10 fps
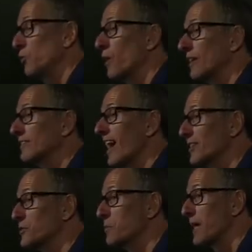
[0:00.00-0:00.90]
one of
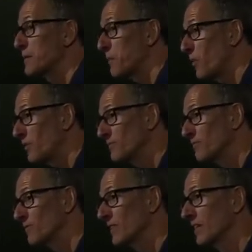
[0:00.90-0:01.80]
God's people?
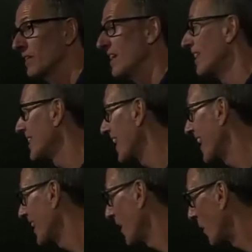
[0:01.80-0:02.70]
Then
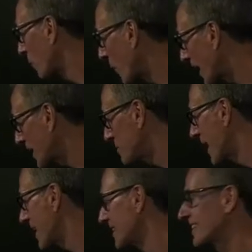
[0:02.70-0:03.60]
I
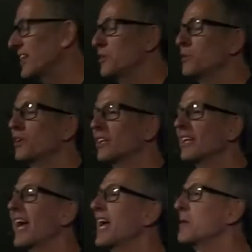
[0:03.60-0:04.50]
recommend that you
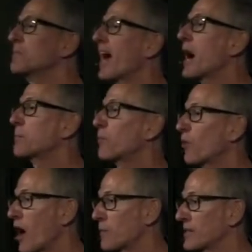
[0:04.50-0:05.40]
claim that
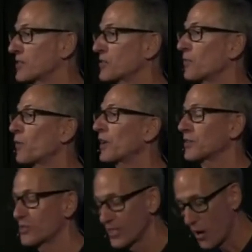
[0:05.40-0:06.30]
promise for
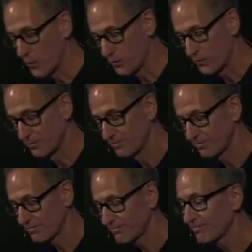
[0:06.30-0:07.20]
yourself.
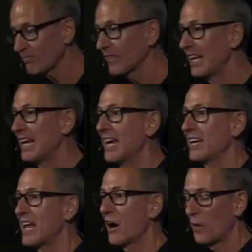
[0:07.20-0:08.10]

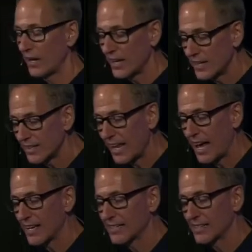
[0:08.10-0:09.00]
Now, in
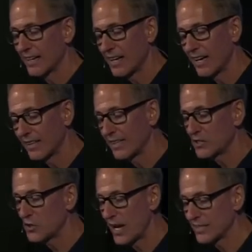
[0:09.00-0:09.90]
that, in
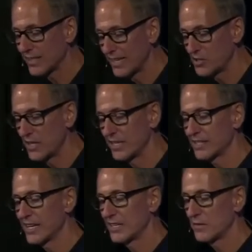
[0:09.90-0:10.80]
this translation, it
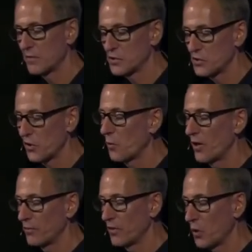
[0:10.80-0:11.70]
says in verse
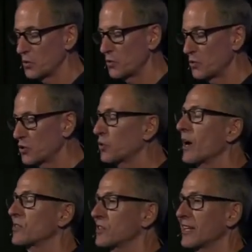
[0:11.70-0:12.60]
31, those who
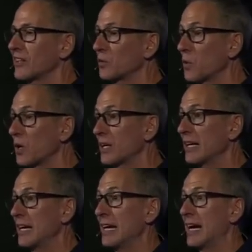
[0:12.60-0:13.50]
trust in the Lord.
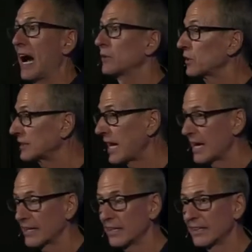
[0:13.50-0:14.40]
I looked
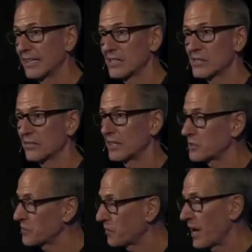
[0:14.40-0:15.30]
at
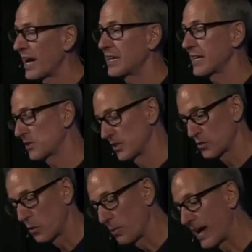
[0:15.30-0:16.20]
this phrase, actually this
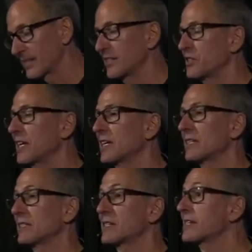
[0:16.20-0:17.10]
whole passage,
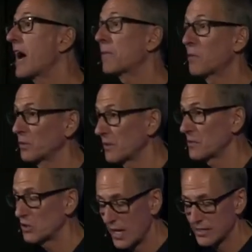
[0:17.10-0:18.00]
in several
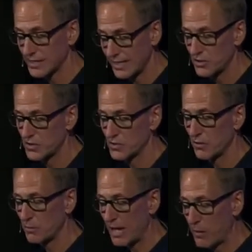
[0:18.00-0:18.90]
different translations of
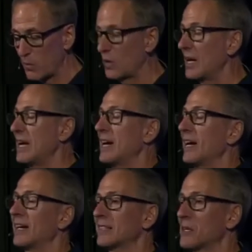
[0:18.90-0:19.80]
the Bible.
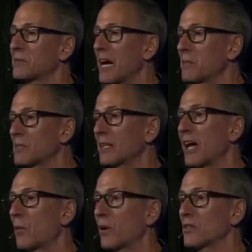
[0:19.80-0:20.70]
Sometimes
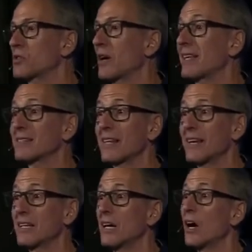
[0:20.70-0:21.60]
that word is
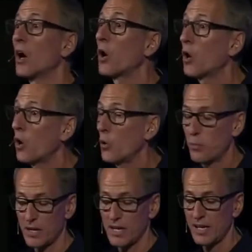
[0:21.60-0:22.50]
translated
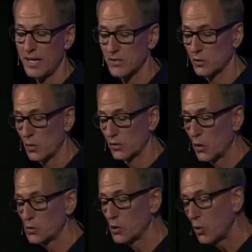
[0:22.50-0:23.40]
hope in the Lord,
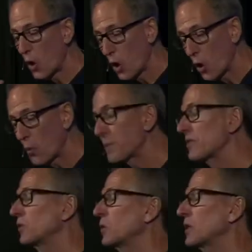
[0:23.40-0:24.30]
those who hope in
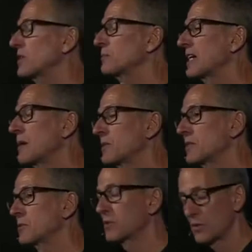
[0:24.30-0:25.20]
the Lord. Sometimes
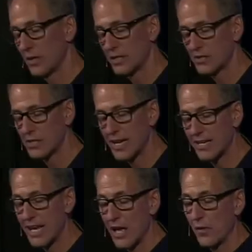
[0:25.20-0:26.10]
it's
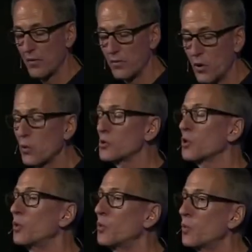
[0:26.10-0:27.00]
said those
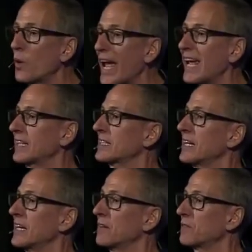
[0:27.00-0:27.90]
who wait
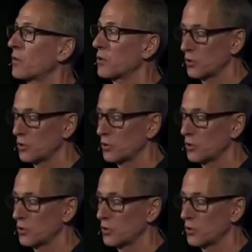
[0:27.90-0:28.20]
for the